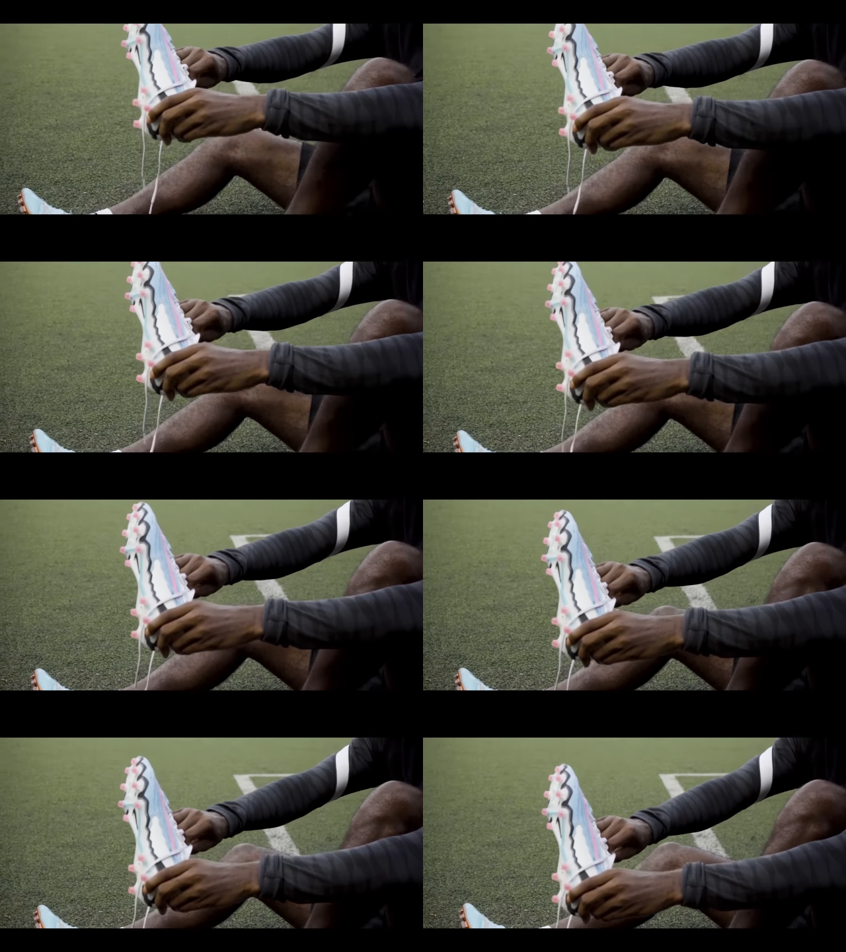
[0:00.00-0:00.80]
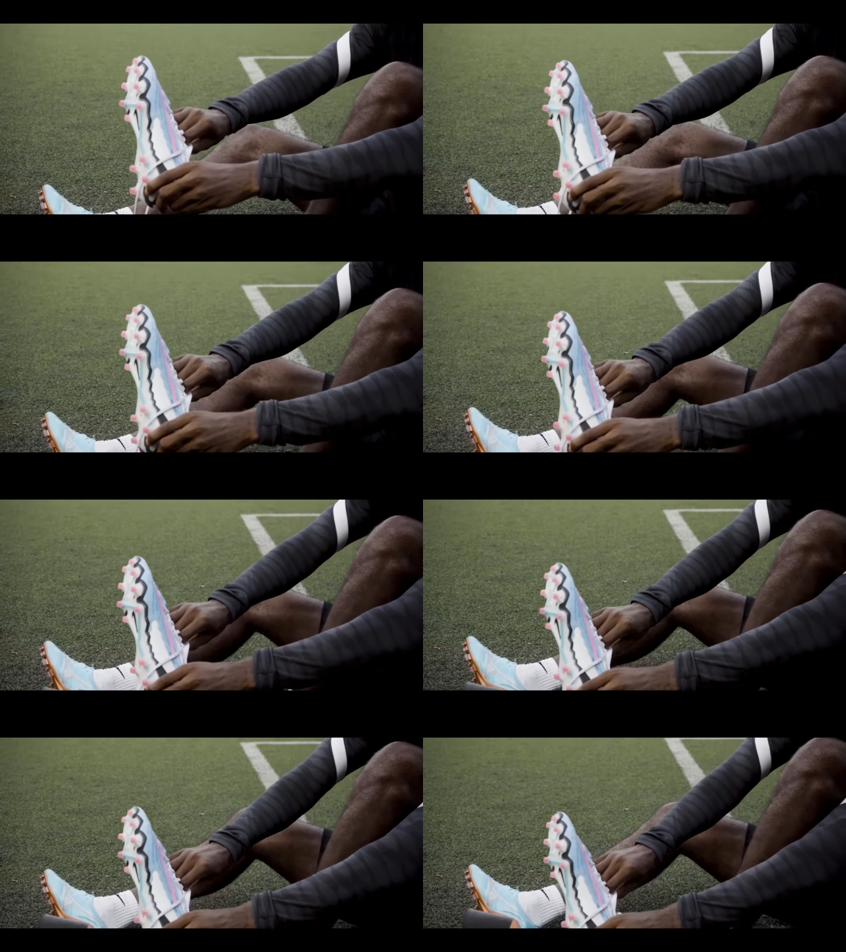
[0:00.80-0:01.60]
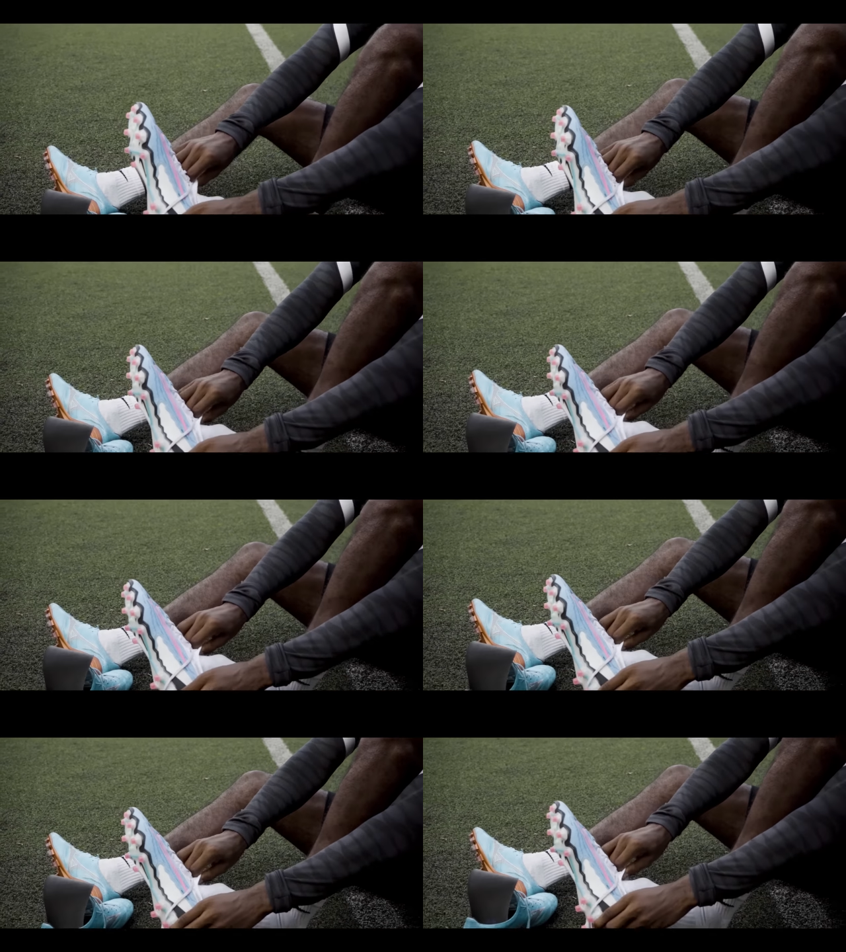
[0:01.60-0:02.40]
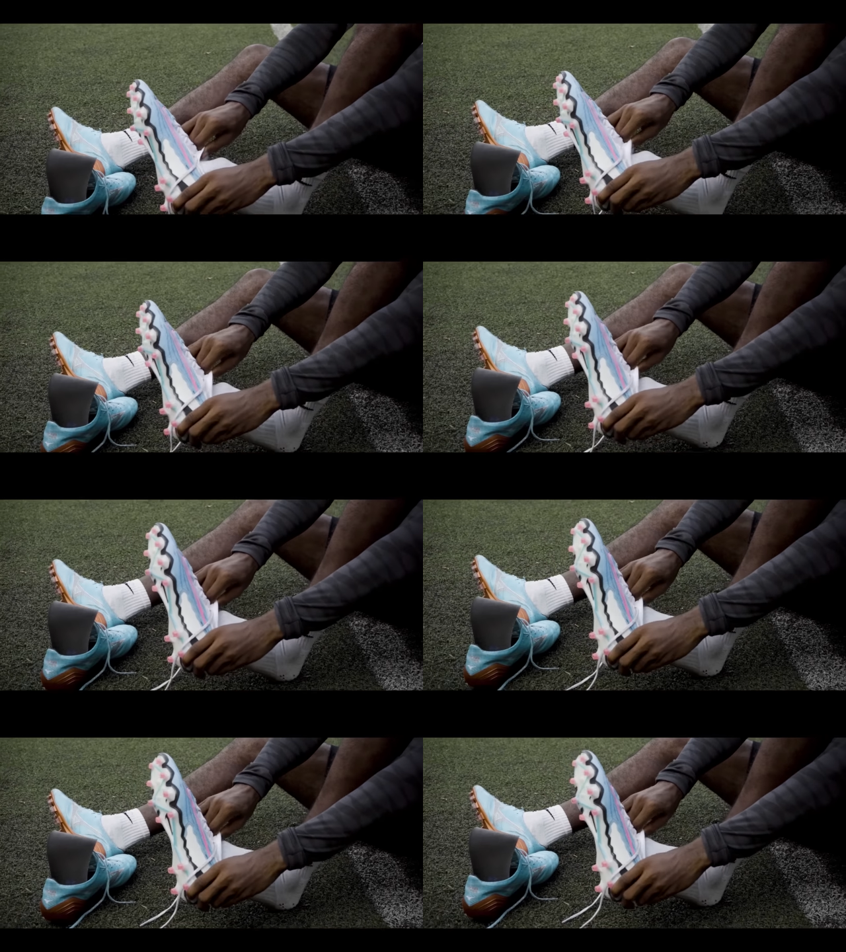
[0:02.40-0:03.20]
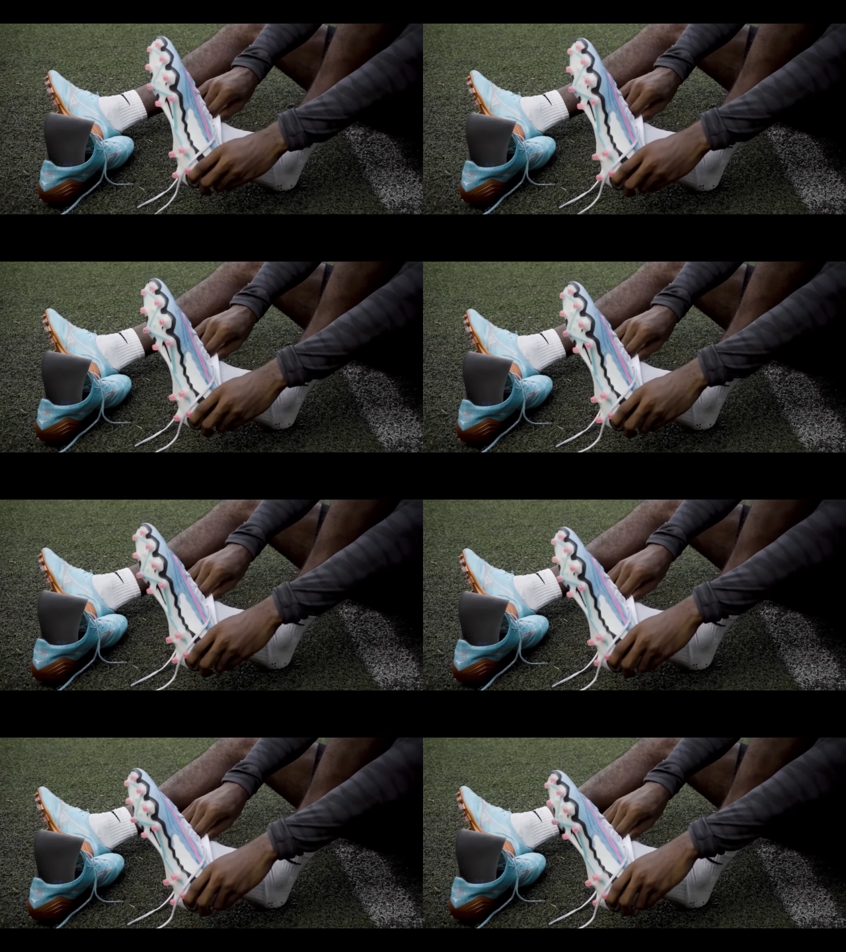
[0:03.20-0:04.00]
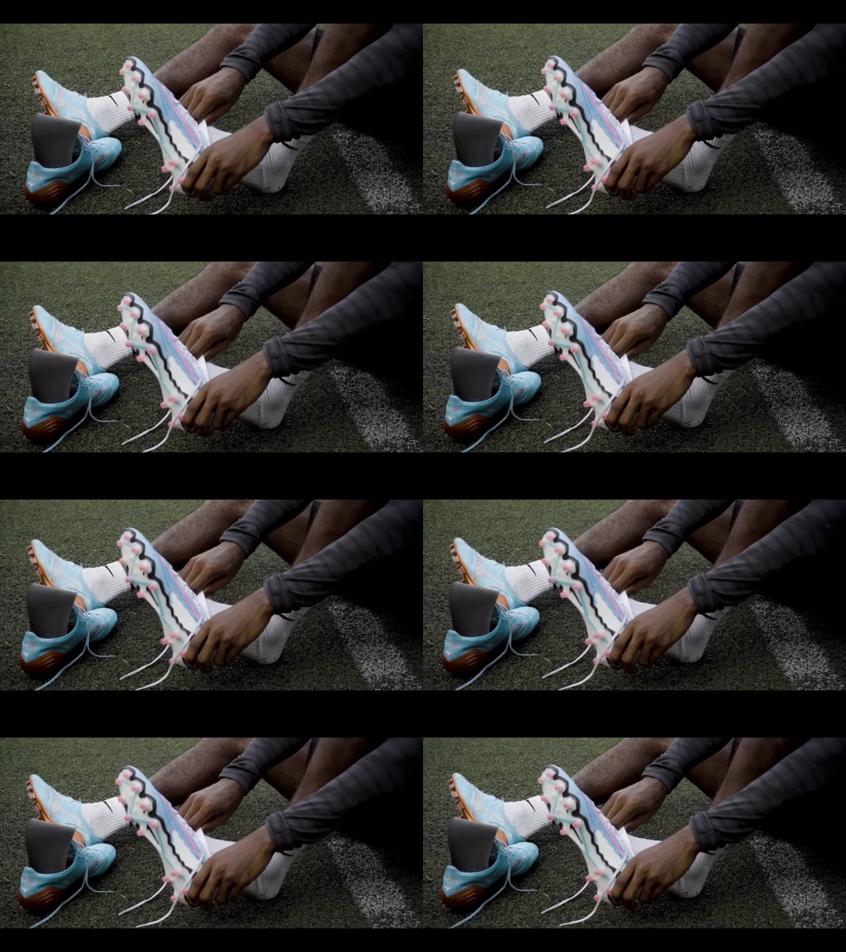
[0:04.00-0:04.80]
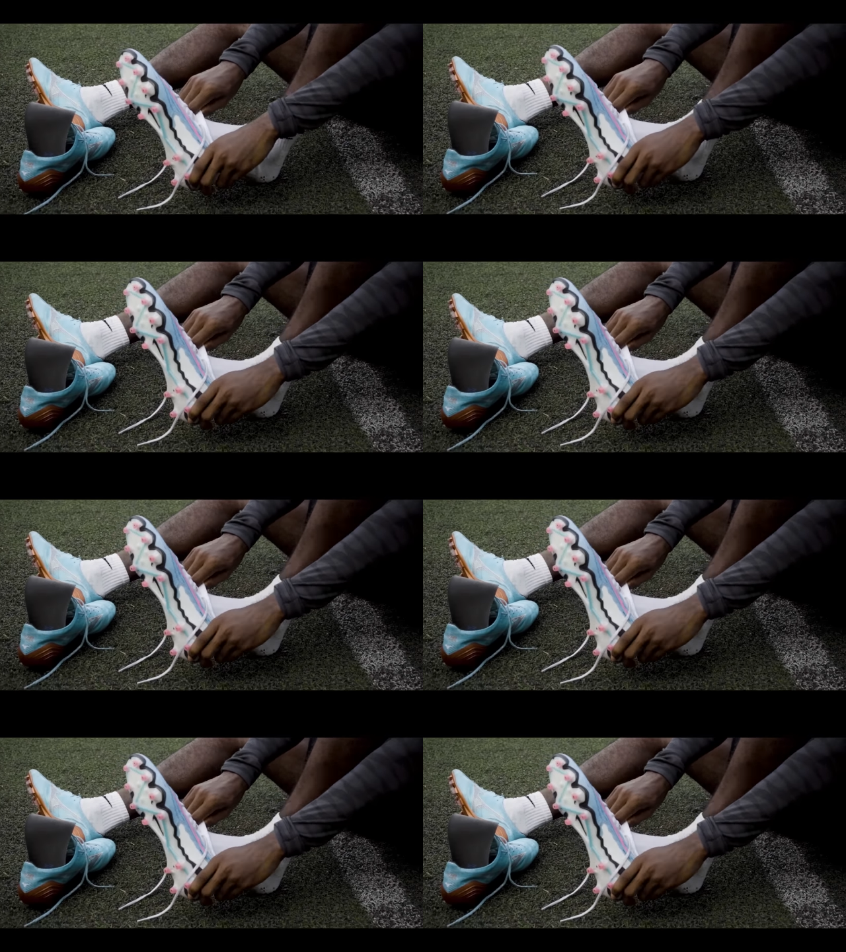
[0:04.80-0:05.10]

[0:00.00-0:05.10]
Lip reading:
[unreadable: no face in view]